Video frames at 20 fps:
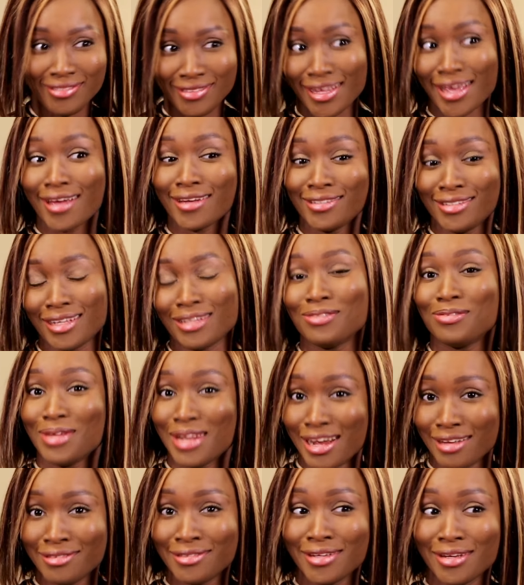Yeah, that's
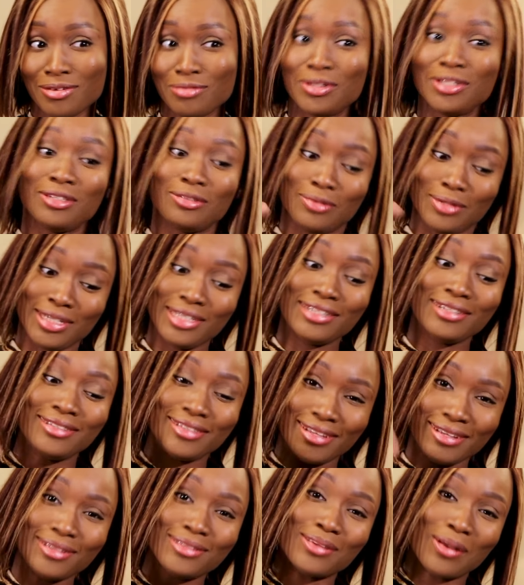what I said. We're switching
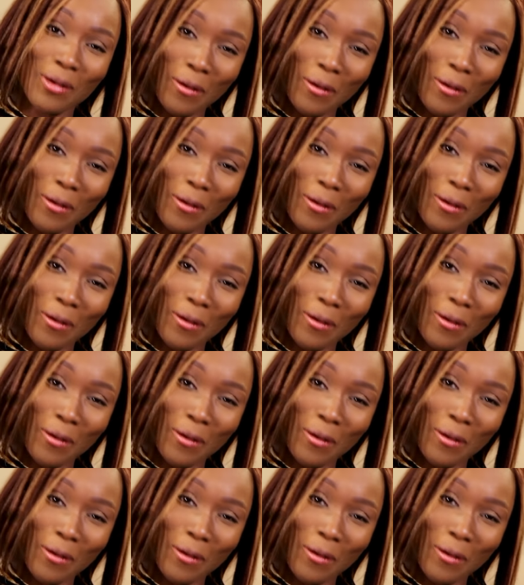things